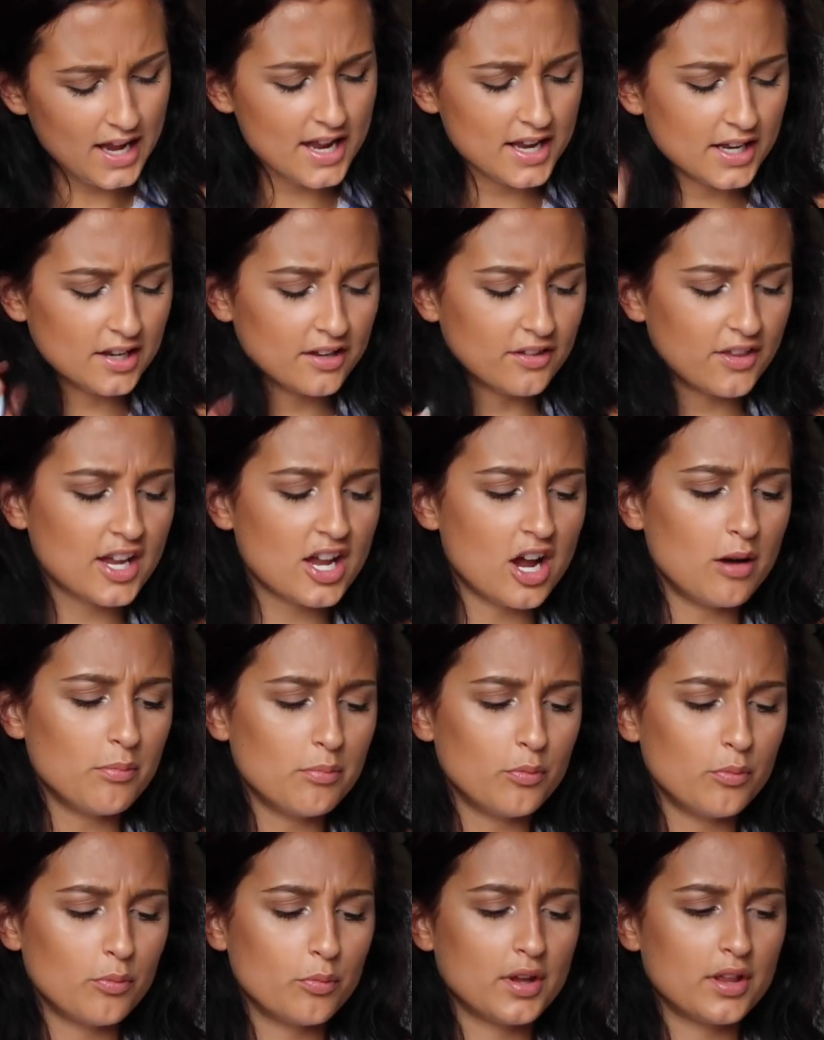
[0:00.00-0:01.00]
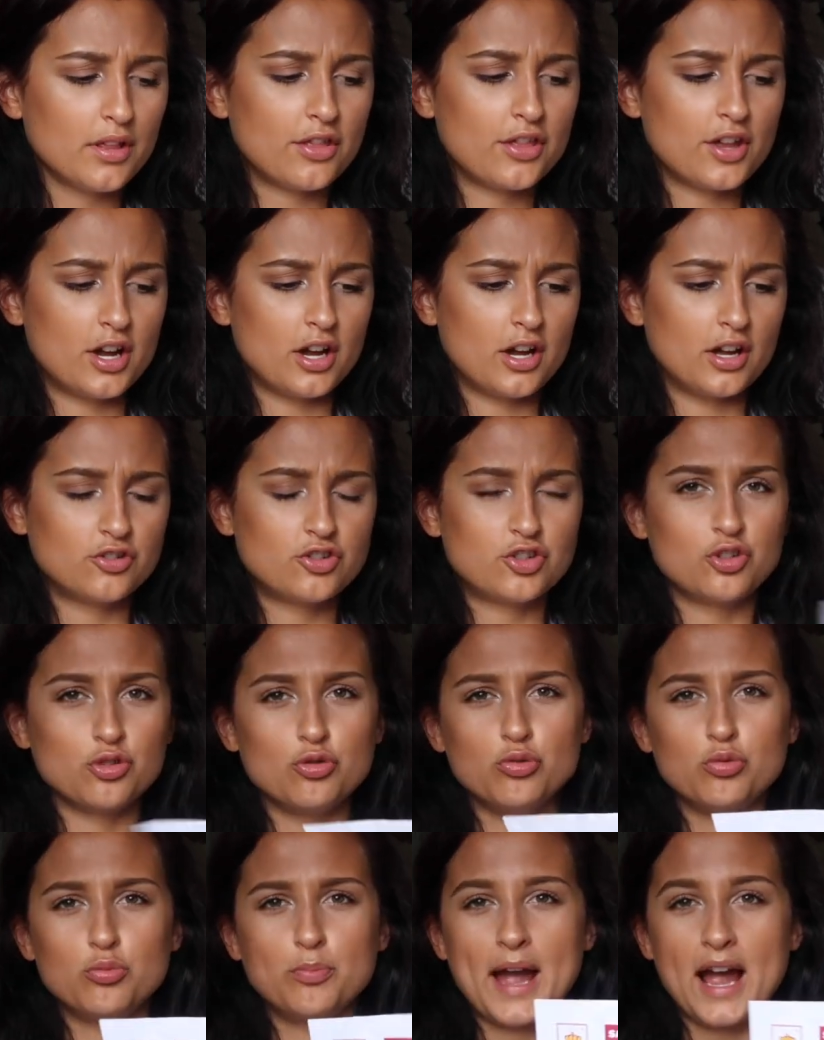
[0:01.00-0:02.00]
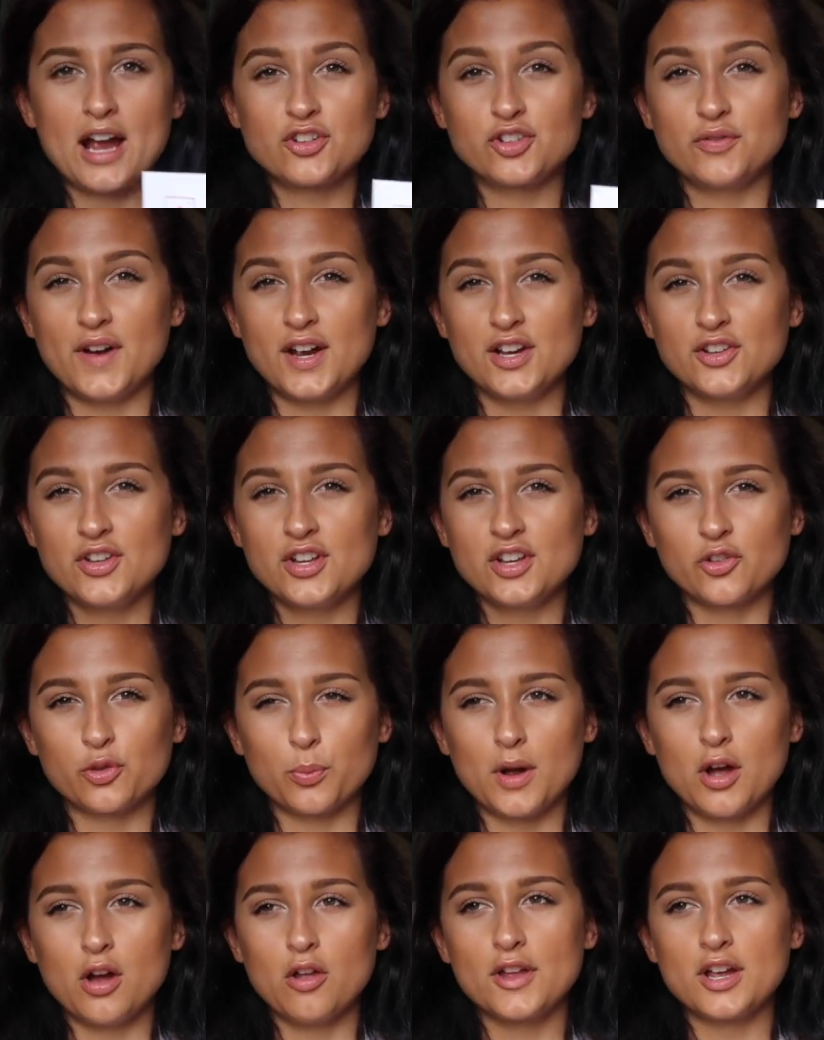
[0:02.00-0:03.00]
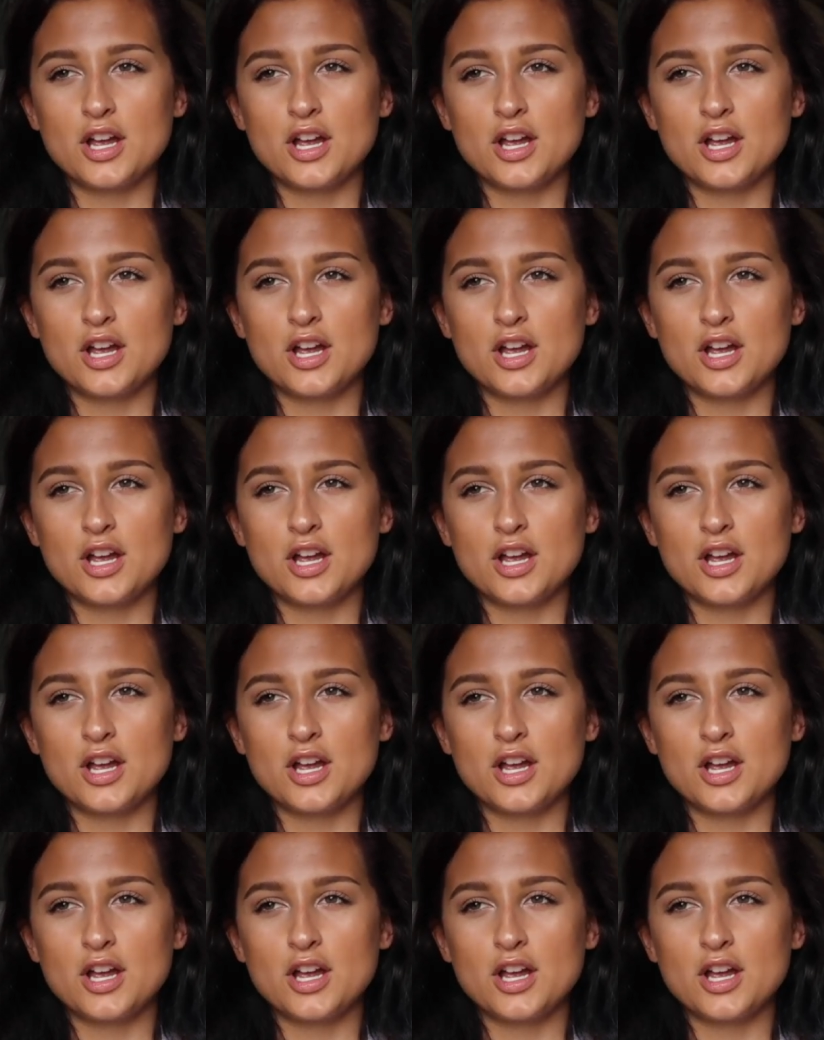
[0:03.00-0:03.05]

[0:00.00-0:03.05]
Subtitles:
And they come with 2 packs of icing as well.